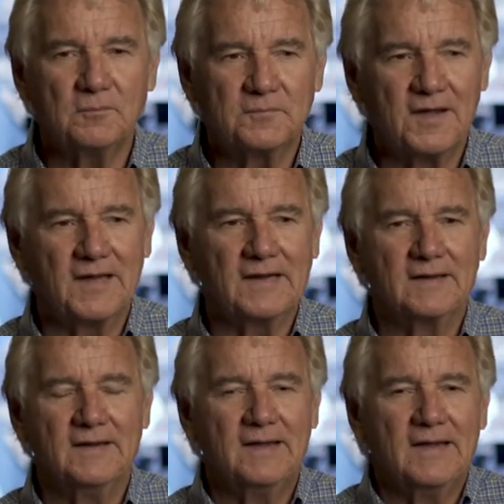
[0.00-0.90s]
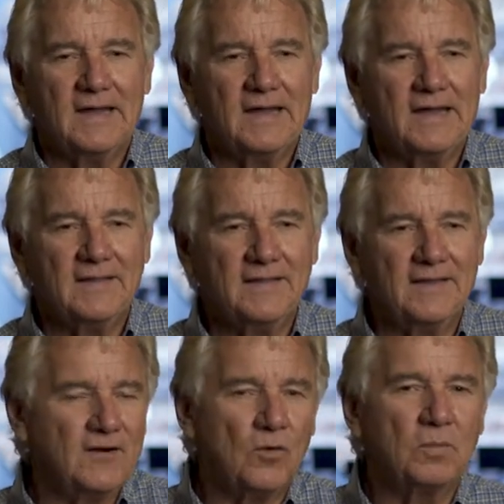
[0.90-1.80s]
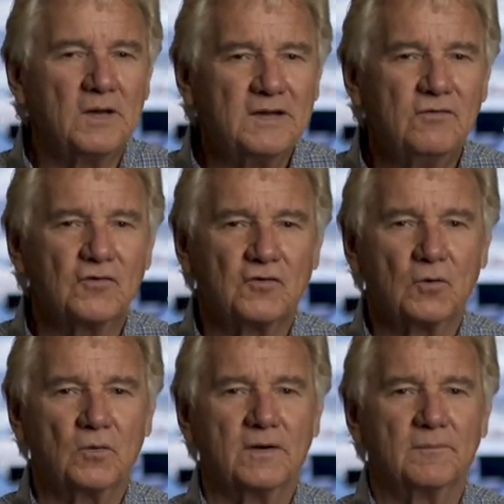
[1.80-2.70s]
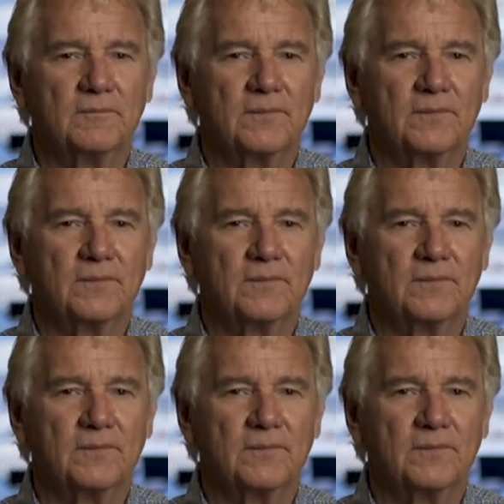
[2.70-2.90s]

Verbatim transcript: uptight, and they don't believe the story.